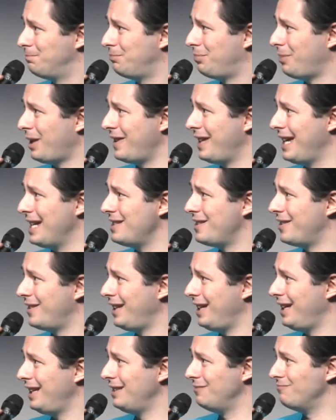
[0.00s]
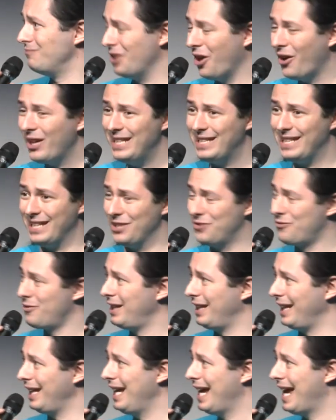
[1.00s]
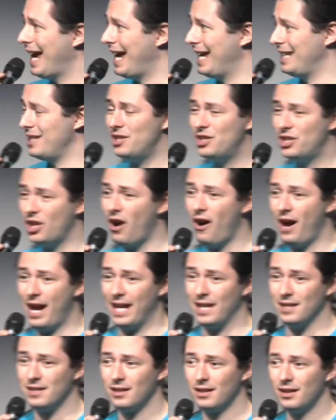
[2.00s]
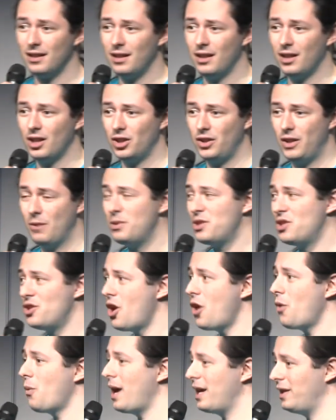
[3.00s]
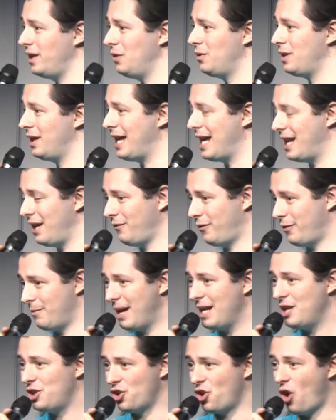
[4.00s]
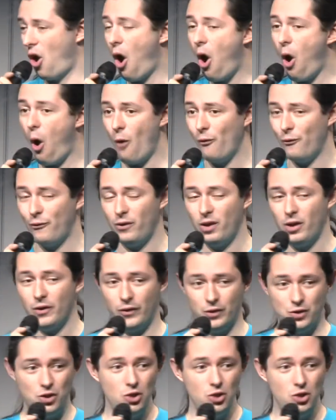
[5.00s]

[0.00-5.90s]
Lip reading: by the end of the 90s, really, it had died. There was no way you could get information off the